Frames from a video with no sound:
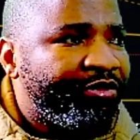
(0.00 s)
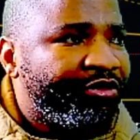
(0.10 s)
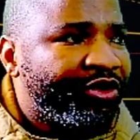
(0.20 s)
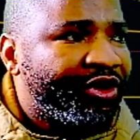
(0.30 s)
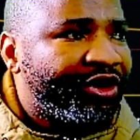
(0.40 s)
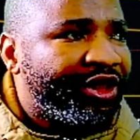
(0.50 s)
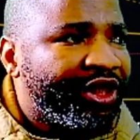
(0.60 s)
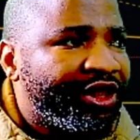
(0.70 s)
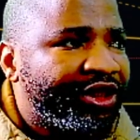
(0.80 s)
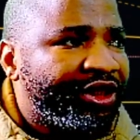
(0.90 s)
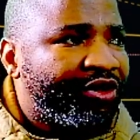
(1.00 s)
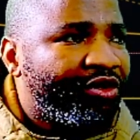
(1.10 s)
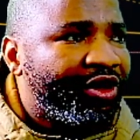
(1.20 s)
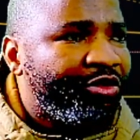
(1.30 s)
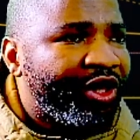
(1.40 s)
rejection, or the
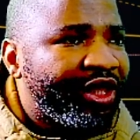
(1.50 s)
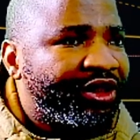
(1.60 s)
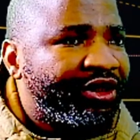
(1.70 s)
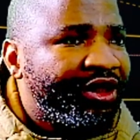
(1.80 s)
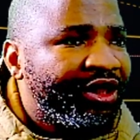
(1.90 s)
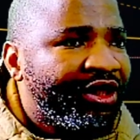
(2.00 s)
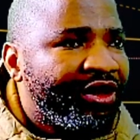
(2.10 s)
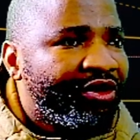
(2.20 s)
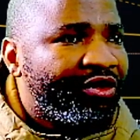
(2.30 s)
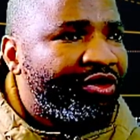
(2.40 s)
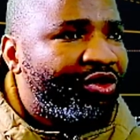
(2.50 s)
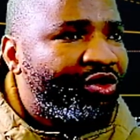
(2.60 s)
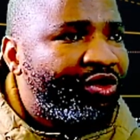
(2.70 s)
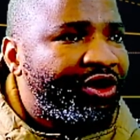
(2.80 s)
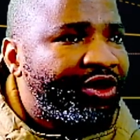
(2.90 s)
price could
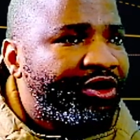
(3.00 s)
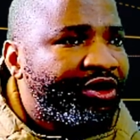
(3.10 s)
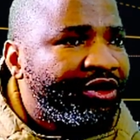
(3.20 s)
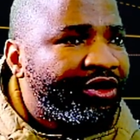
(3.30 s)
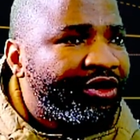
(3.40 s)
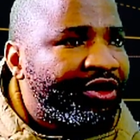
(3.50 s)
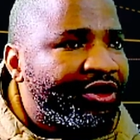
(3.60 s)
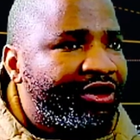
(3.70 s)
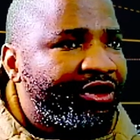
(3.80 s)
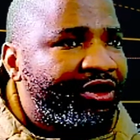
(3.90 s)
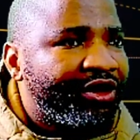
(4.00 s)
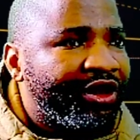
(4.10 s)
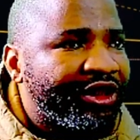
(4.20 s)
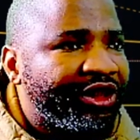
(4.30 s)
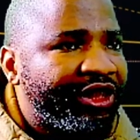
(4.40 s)

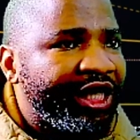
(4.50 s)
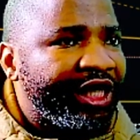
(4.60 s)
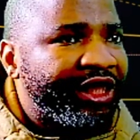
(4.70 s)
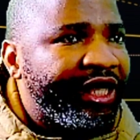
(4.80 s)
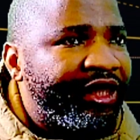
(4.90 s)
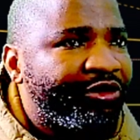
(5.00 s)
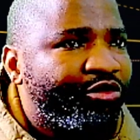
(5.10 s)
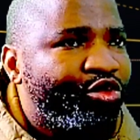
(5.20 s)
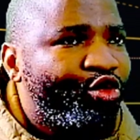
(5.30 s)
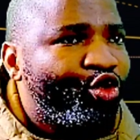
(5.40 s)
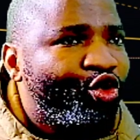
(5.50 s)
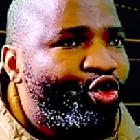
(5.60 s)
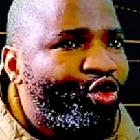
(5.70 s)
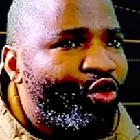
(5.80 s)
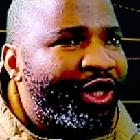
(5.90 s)
reject and push
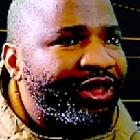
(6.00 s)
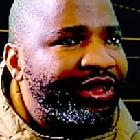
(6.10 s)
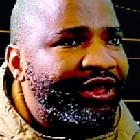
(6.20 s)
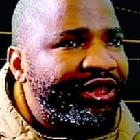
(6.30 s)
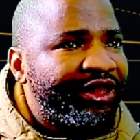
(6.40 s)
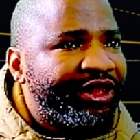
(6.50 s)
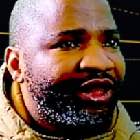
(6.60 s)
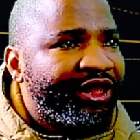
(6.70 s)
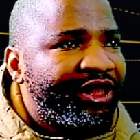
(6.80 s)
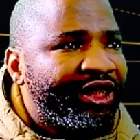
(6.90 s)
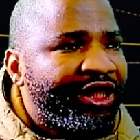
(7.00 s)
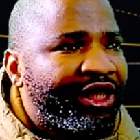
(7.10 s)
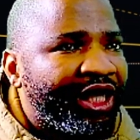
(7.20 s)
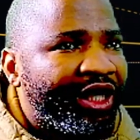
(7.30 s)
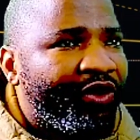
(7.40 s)
towards
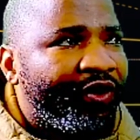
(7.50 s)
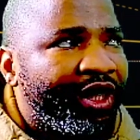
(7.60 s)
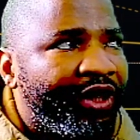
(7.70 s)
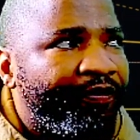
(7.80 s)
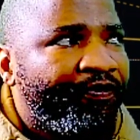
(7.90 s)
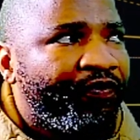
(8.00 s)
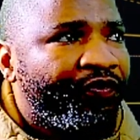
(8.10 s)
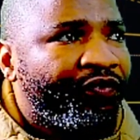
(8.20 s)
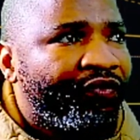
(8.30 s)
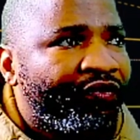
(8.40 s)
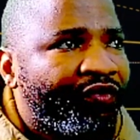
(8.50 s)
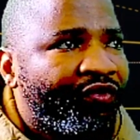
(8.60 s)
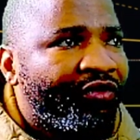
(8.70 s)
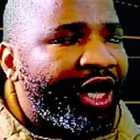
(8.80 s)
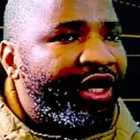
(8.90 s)
our
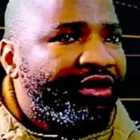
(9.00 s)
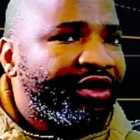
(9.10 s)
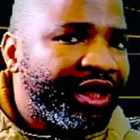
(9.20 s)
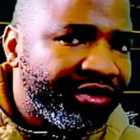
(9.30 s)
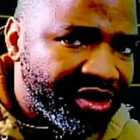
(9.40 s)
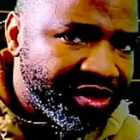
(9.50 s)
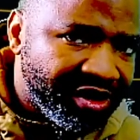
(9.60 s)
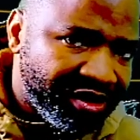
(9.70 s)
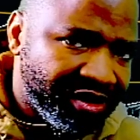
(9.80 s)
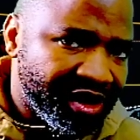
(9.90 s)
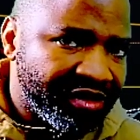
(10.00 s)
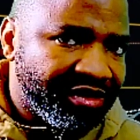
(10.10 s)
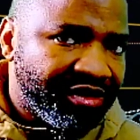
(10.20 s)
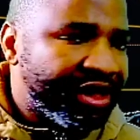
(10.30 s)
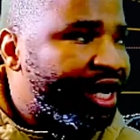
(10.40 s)
diagonal
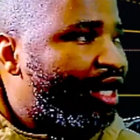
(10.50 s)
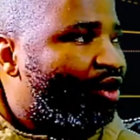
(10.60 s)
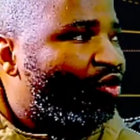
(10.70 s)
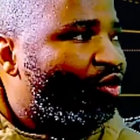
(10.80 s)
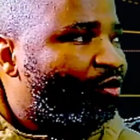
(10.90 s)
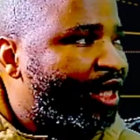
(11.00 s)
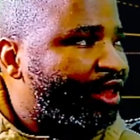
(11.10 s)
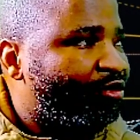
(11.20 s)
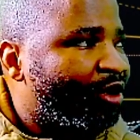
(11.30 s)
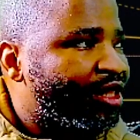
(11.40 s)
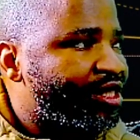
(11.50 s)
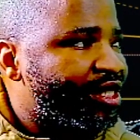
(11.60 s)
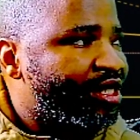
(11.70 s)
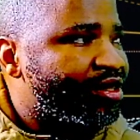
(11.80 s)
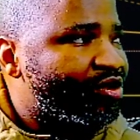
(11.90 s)
resistance. I hope that makes
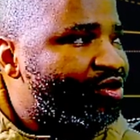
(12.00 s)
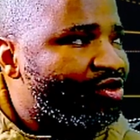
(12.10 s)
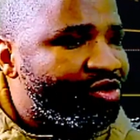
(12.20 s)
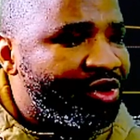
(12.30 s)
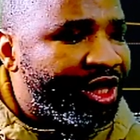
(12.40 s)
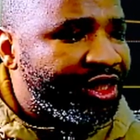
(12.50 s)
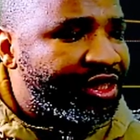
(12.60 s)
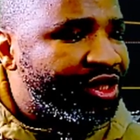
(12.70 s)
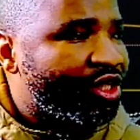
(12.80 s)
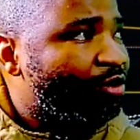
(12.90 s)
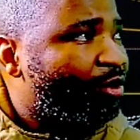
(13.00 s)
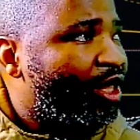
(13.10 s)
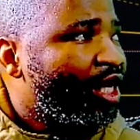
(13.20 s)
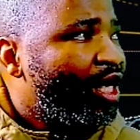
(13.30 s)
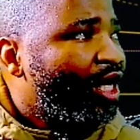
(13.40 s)
sense to you, ladies and gentlemen.
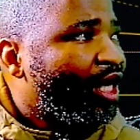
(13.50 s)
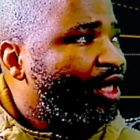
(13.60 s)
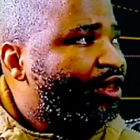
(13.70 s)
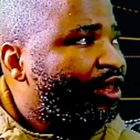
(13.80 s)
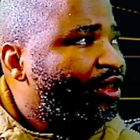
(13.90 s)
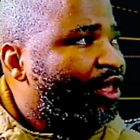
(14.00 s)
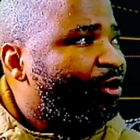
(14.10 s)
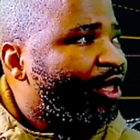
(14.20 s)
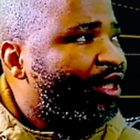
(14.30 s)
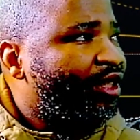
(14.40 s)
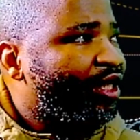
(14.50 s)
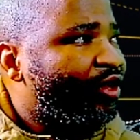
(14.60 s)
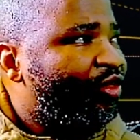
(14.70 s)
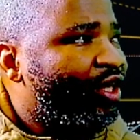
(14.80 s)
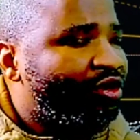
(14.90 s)
Ladies and gentlemen, I really
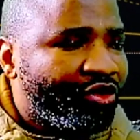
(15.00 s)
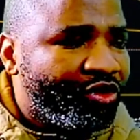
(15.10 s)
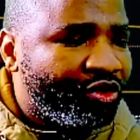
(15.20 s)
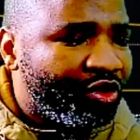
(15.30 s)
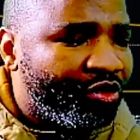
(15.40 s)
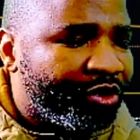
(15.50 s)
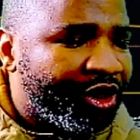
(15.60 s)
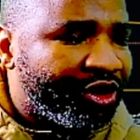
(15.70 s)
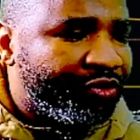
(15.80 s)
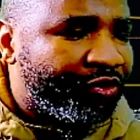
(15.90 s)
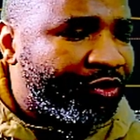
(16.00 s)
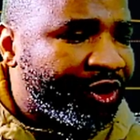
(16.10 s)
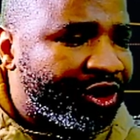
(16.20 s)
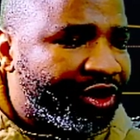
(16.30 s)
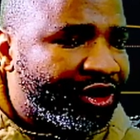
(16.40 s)
thank you so much for
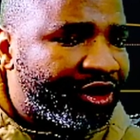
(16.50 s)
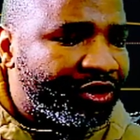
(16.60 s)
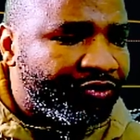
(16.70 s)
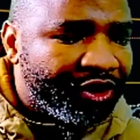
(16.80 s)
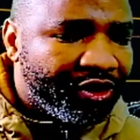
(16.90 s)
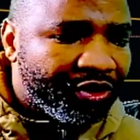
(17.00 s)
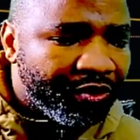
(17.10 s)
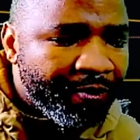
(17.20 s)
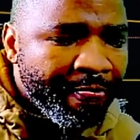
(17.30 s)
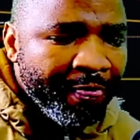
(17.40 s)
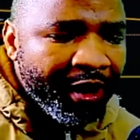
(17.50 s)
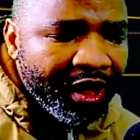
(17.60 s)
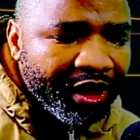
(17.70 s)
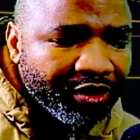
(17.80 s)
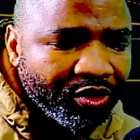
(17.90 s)
watching this video.
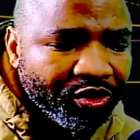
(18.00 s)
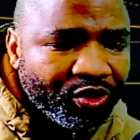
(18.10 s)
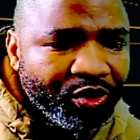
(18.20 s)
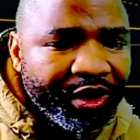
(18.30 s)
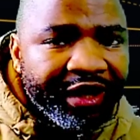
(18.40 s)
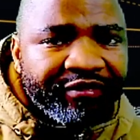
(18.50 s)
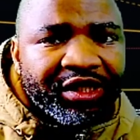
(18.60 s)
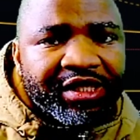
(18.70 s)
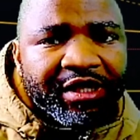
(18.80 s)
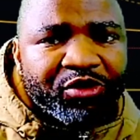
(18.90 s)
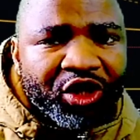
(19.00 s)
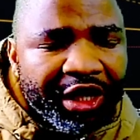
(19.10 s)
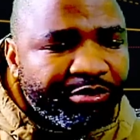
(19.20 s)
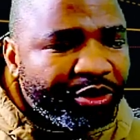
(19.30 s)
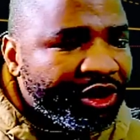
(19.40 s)
Uh, those who haven't subscribed,
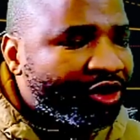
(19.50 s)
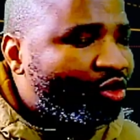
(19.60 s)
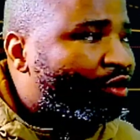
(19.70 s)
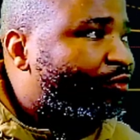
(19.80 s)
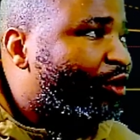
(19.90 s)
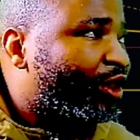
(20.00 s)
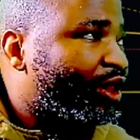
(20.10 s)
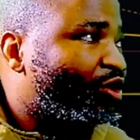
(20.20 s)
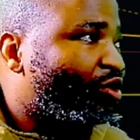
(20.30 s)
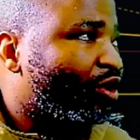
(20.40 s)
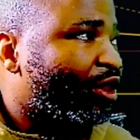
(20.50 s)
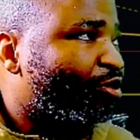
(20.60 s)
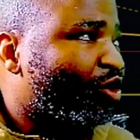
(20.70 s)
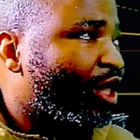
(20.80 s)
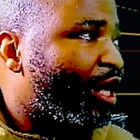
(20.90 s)
please don't forget to
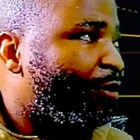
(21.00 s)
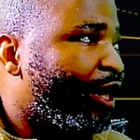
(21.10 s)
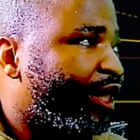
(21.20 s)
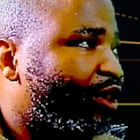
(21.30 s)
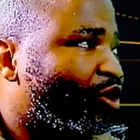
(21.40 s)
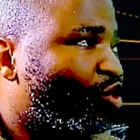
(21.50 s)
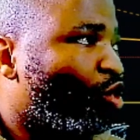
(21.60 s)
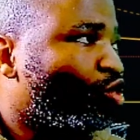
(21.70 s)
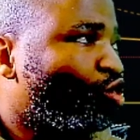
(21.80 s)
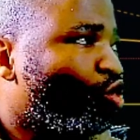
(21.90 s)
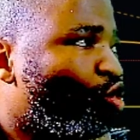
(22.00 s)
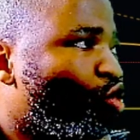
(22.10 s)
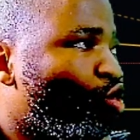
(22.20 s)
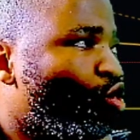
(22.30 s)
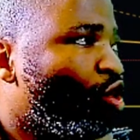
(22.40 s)
subscribe, and those
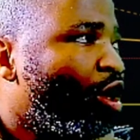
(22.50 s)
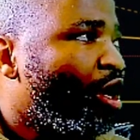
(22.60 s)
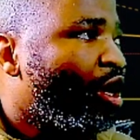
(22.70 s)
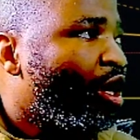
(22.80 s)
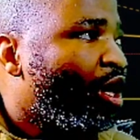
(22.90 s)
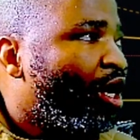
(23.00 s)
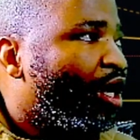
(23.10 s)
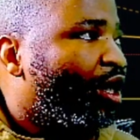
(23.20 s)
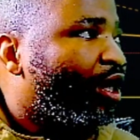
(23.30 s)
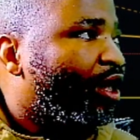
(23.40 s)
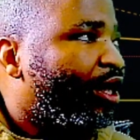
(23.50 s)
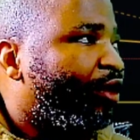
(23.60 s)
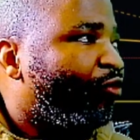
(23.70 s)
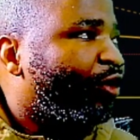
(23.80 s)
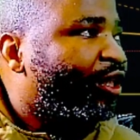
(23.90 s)
who
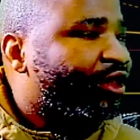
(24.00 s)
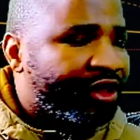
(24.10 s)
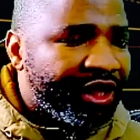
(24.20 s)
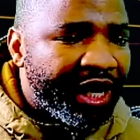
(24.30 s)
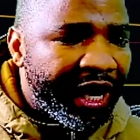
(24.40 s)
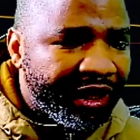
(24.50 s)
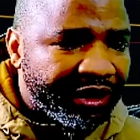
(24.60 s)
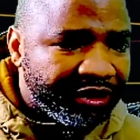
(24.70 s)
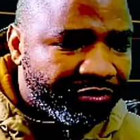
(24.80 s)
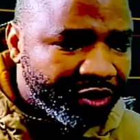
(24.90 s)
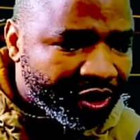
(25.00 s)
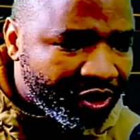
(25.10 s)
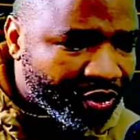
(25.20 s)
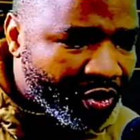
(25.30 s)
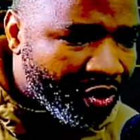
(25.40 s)
haven't liked the
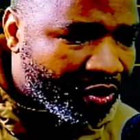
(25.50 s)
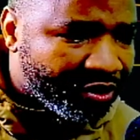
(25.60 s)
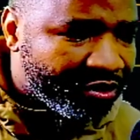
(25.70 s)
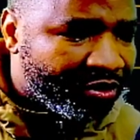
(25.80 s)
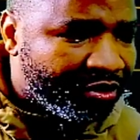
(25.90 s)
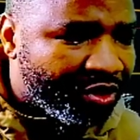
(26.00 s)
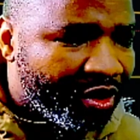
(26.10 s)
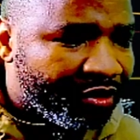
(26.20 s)
video, don't